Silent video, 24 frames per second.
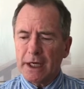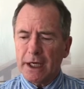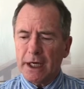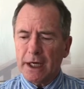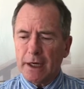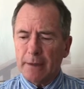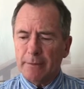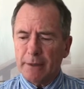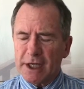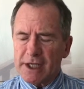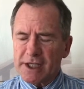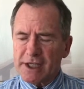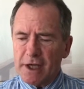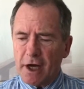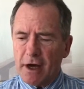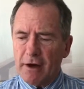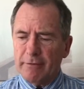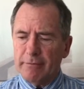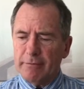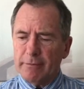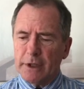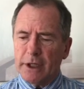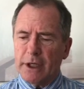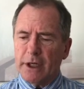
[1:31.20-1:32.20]
Um, I'll
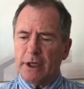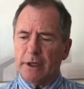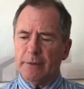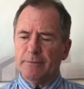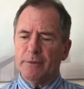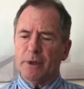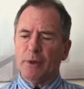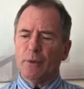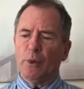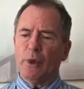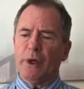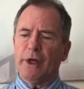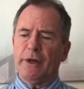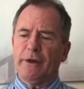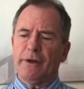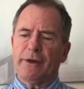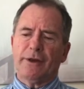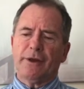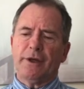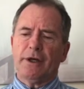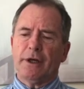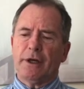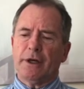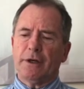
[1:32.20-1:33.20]
start um,
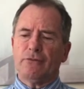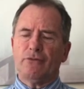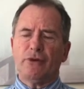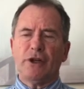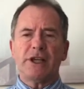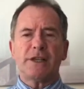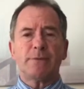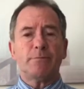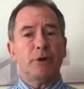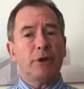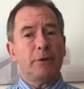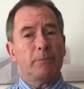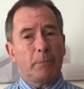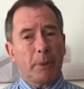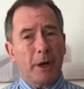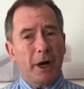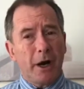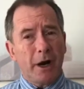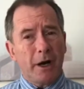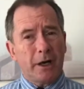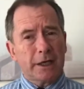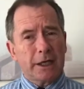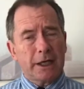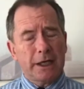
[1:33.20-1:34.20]
with uh, Richmond
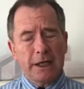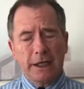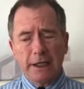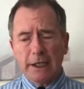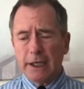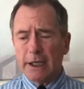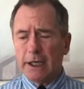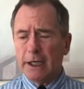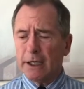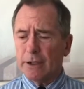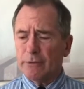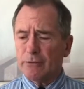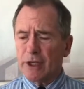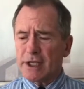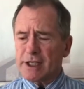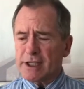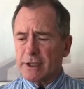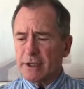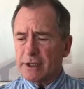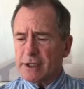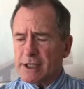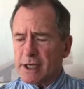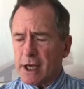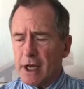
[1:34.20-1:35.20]
Park. Uh,
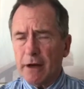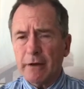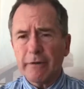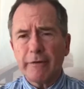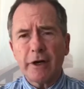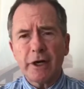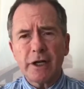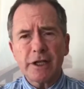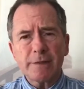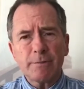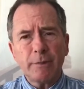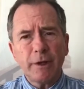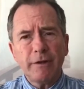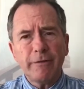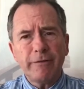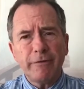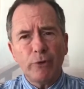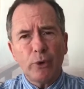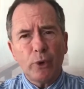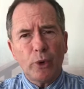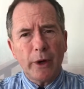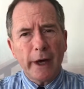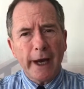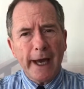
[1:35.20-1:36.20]
residents there have asked me
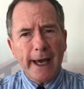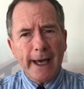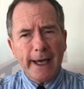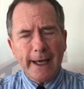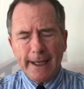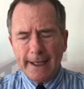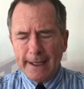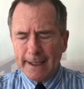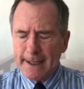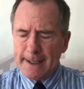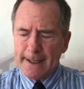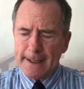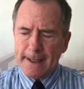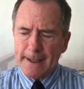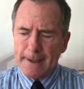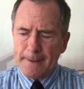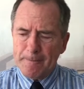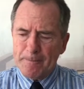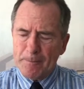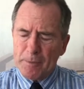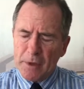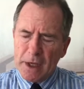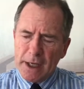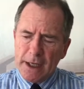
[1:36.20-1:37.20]
for a,
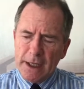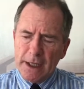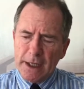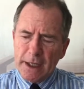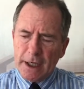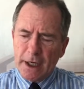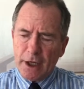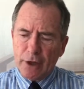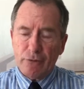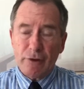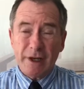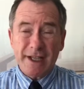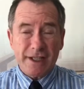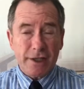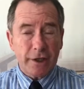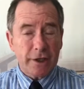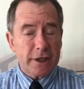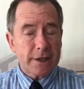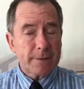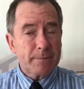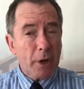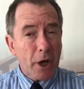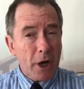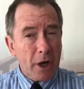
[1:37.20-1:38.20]
um, a
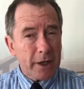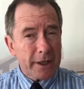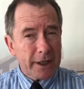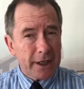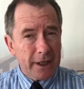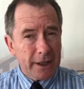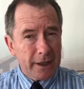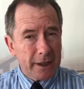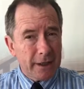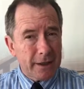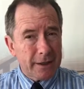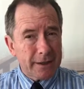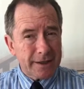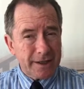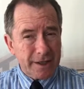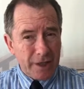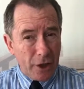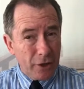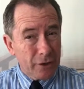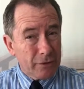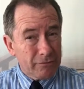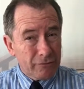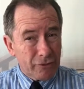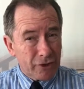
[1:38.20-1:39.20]
residence parking
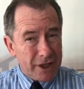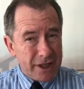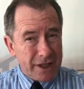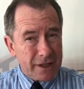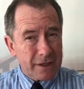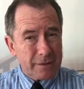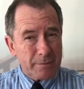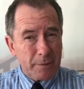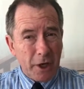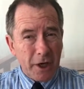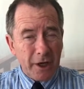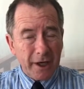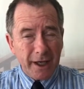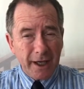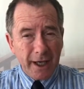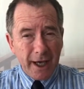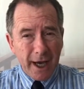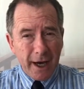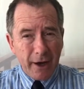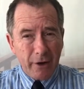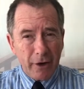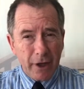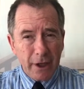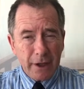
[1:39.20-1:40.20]
zone, residence parking
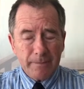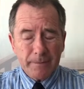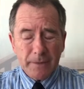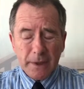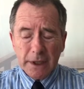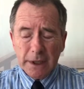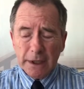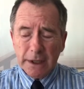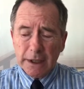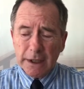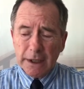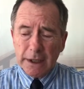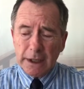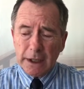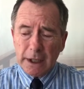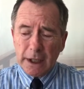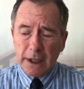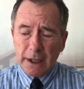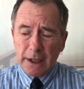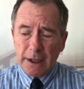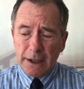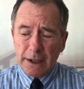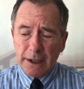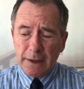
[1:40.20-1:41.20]
area.
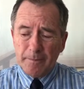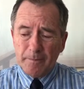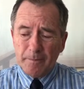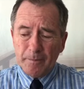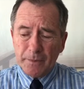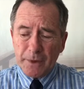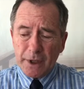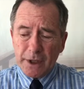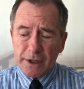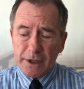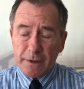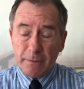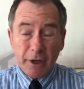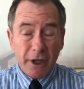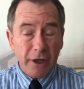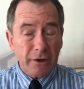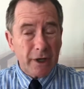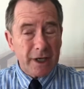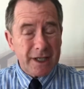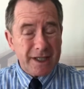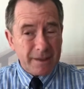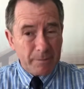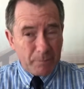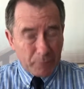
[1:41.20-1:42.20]
Um, to my
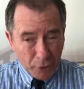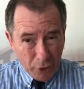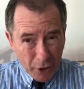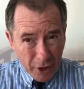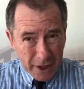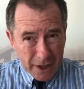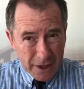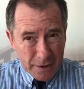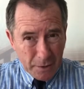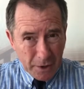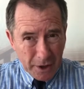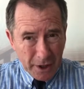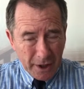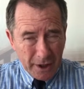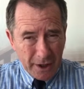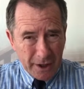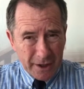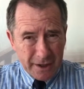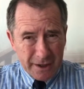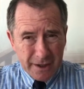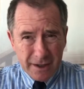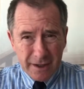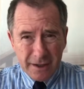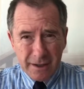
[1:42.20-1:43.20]
great surprise, when I
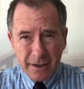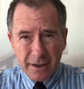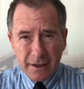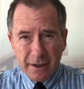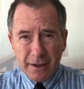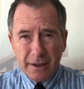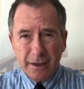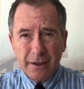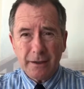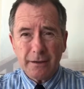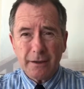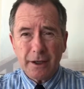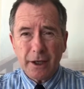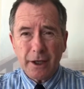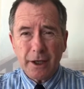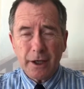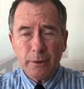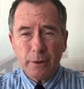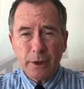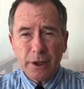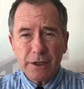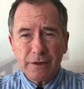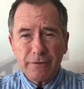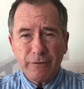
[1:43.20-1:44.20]
asked uh,
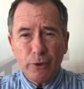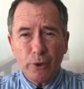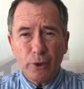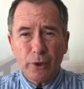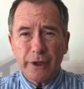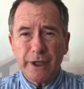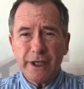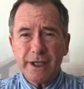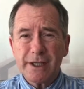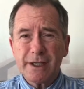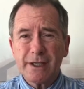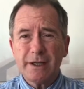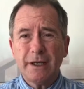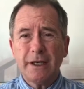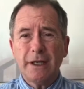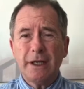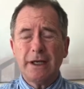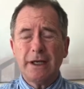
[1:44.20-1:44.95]
Highways for this,